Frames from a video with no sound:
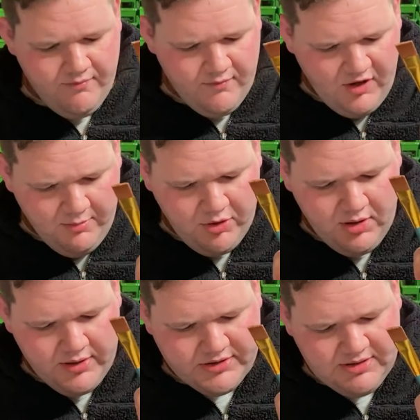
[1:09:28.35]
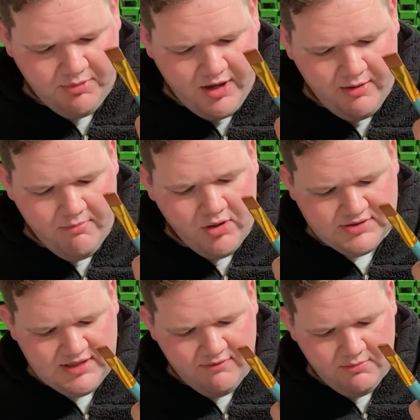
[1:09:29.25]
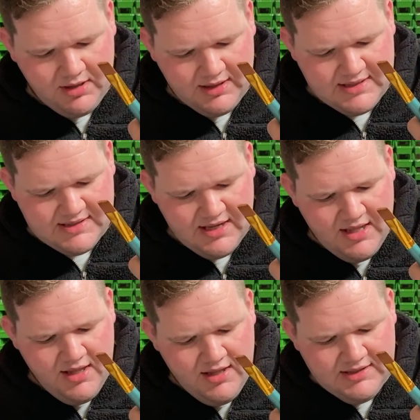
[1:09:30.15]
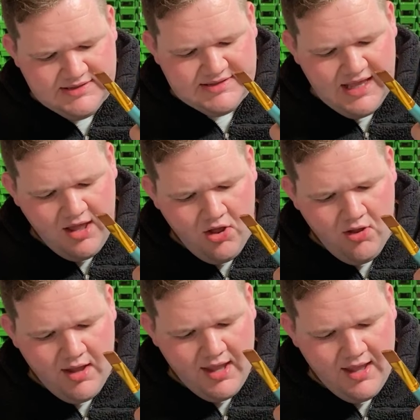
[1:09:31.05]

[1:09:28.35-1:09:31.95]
tumbler glitter supplier, most of them at least, sell